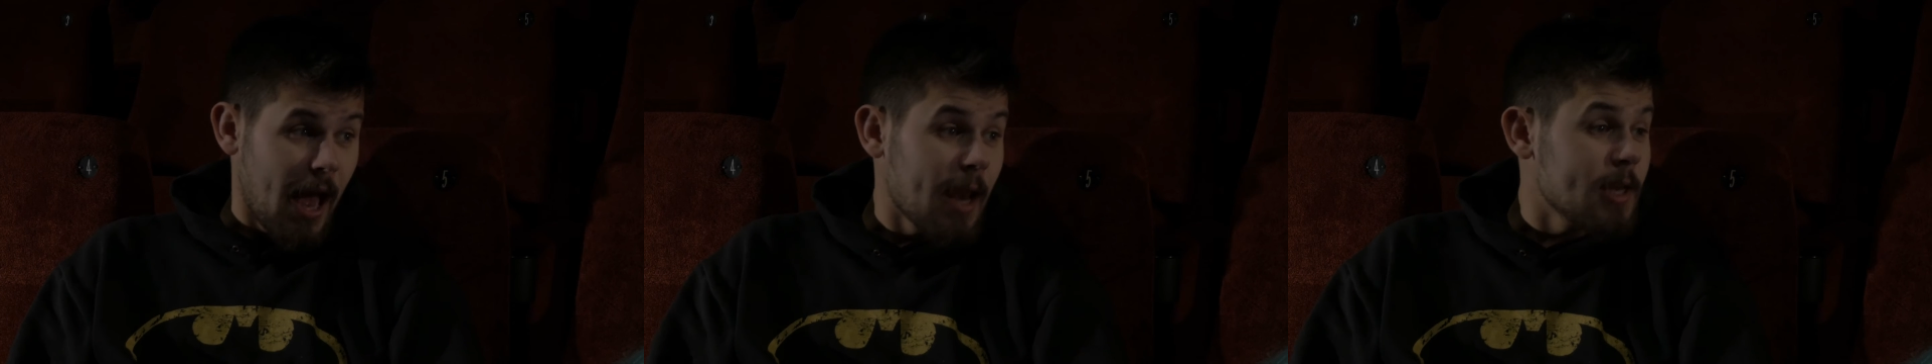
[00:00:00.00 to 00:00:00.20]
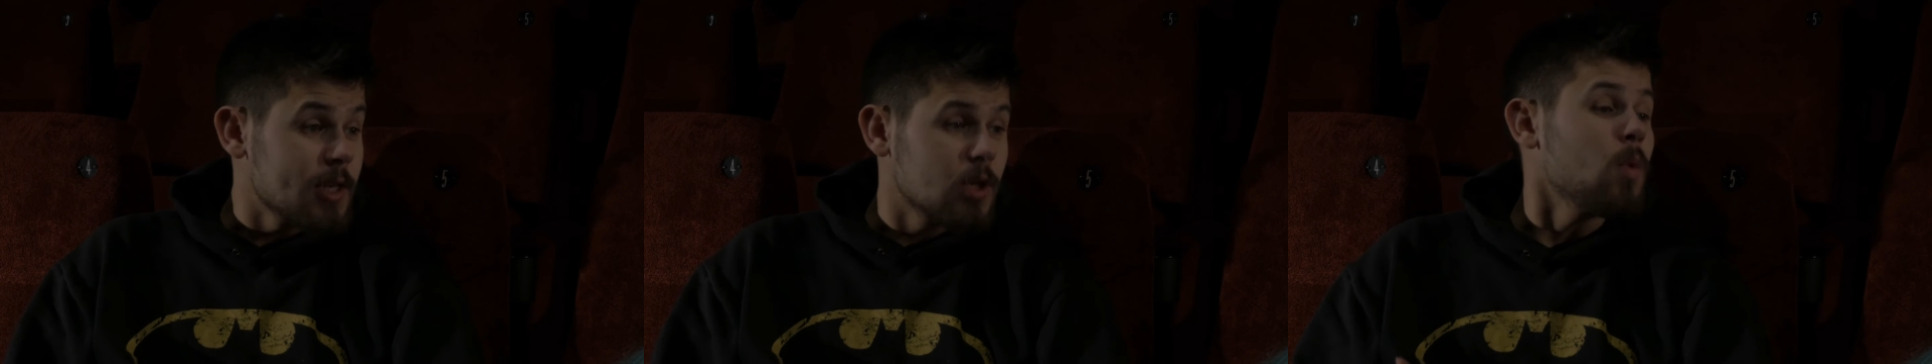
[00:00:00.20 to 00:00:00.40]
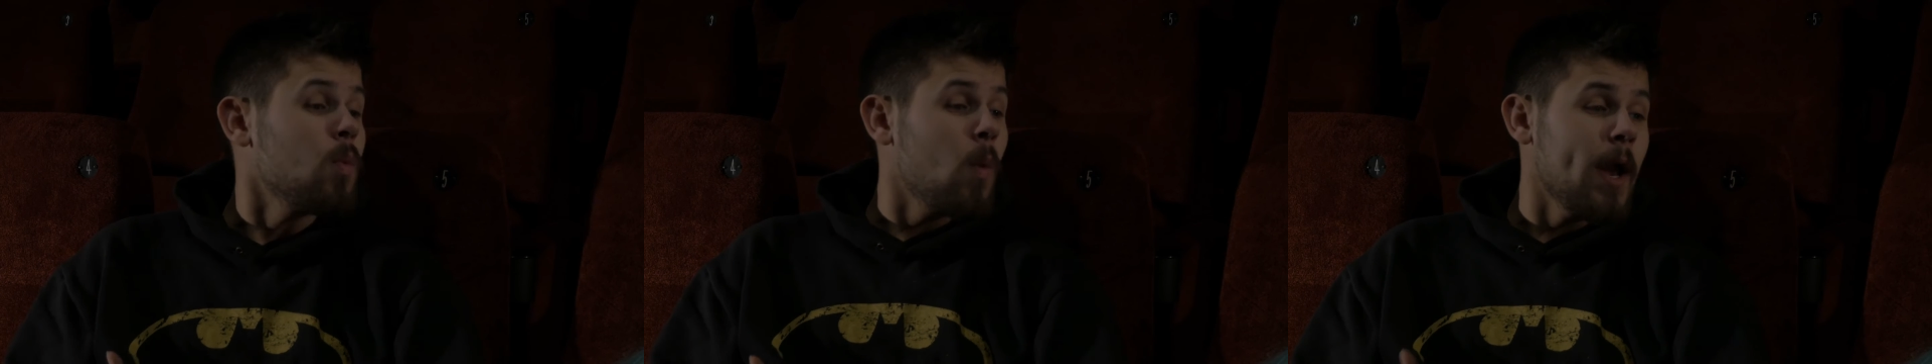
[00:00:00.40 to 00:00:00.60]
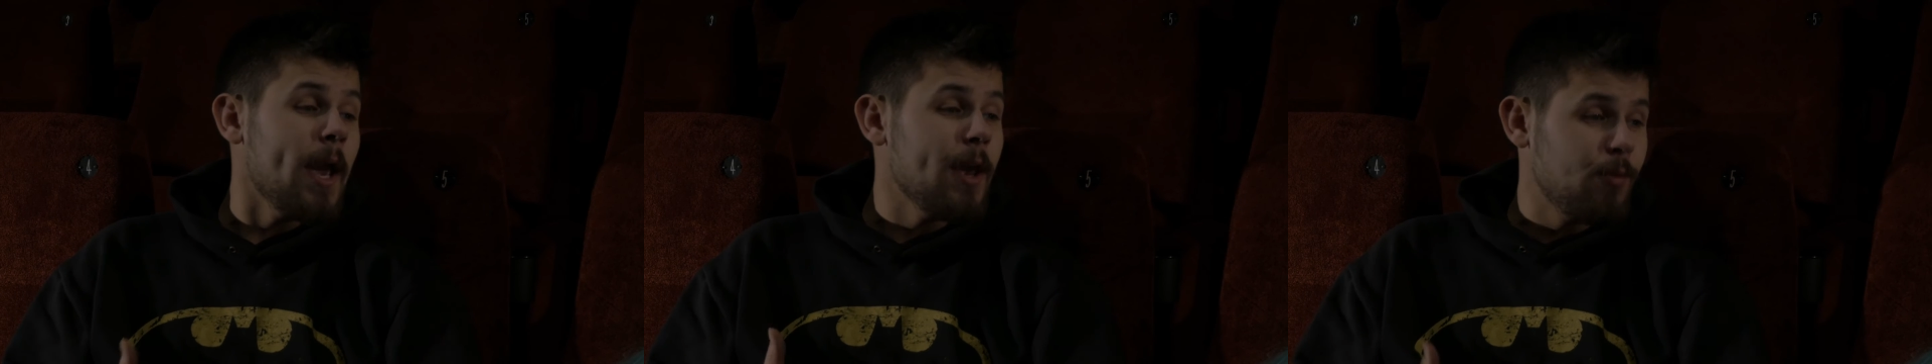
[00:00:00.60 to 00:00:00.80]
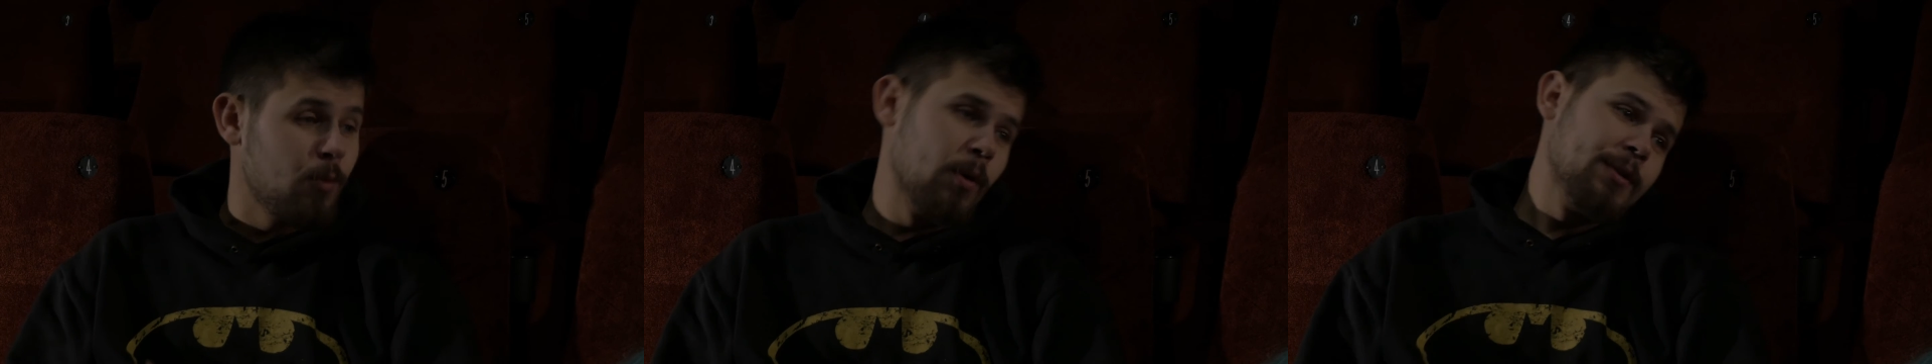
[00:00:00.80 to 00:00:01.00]
And it's a
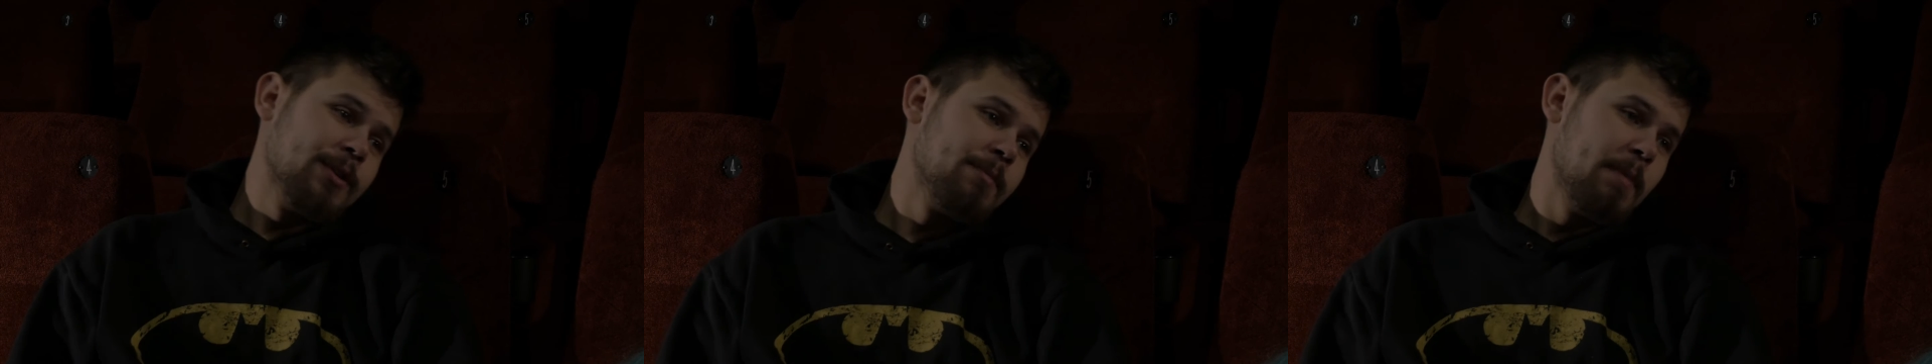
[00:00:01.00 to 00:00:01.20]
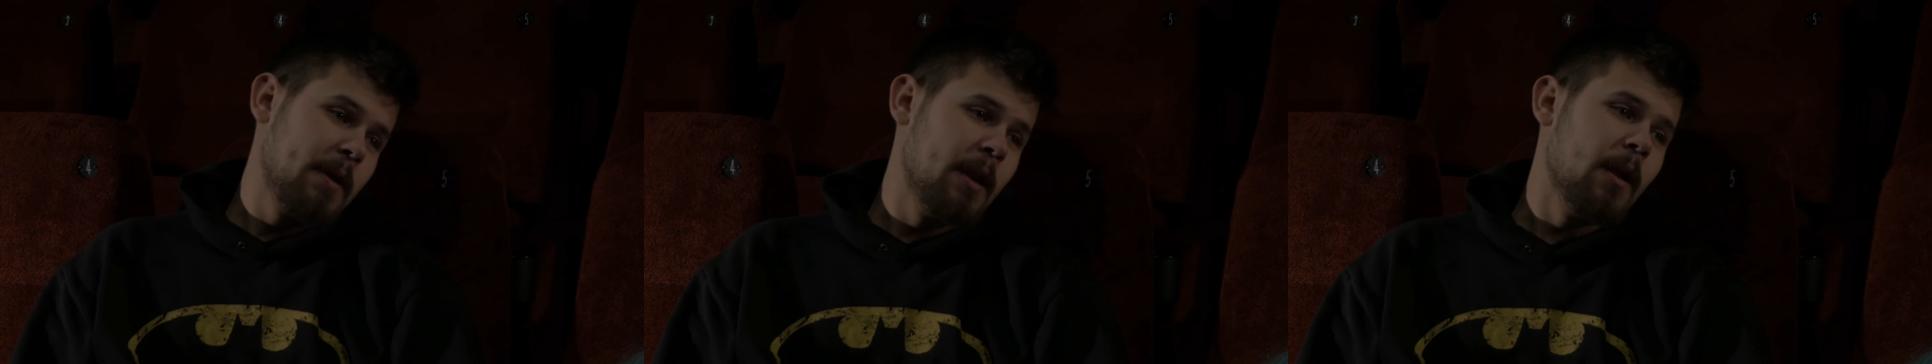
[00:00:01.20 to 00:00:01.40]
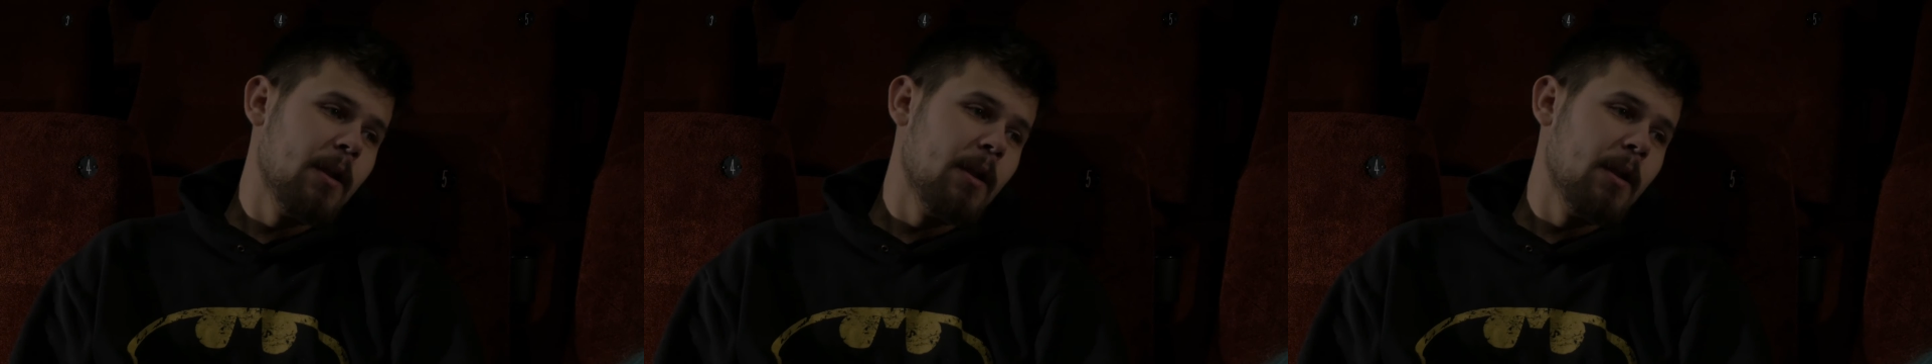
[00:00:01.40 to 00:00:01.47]
weird one to be an